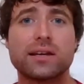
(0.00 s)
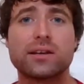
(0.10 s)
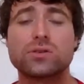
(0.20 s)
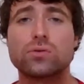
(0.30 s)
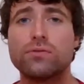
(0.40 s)
And
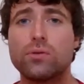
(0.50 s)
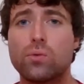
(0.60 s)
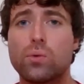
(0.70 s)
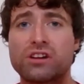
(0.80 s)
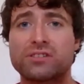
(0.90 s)
it's sort of a
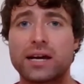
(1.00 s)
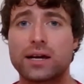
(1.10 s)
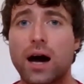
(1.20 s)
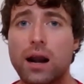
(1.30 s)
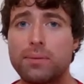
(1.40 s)
weird
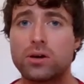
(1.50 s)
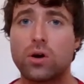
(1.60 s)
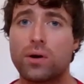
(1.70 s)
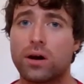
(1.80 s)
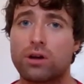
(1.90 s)
dichotomy
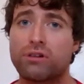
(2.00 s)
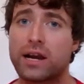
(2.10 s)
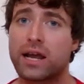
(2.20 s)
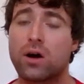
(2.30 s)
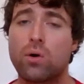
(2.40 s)
going on
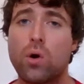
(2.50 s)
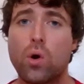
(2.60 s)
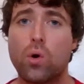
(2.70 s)
right now,